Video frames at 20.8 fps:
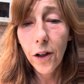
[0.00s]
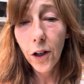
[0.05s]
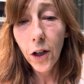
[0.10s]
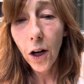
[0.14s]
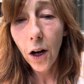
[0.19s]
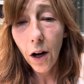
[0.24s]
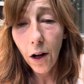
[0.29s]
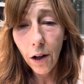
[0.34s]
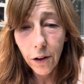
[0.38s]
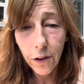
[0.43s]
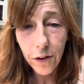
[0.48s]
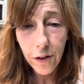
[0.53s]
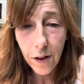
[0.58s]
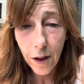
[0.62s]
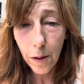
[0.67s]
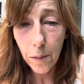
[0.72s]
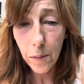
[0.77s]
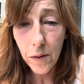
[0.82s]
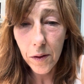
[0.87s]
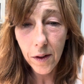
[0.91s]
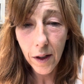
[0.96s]
collar's
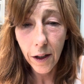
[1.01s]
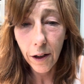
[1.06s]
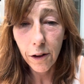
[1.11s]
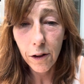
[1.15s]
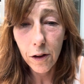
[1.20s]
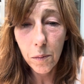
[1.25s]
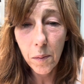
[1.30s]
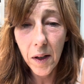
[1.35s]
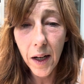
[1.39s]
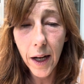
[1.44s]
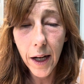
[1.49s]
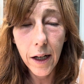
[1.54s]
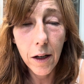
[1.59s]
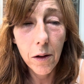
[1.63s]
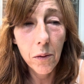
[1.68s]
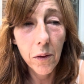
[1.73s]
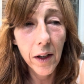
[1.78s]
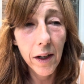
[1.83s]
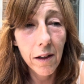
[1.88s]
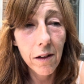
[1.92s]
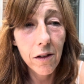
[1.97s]
upstairs. But
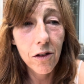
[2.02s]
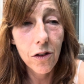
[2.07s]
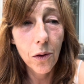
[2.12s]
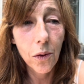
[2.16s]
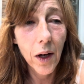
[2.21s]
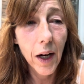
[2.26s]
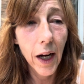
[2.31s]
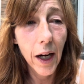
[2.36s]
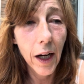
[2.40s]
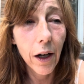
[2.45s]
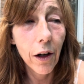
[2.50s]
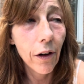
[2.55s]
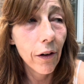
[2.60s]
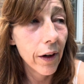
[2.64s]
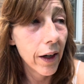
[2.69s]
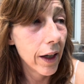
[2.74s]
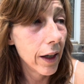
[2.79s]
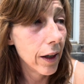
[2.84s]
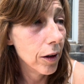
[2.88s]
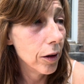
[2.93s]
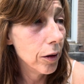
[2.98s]
anyways, so Harry,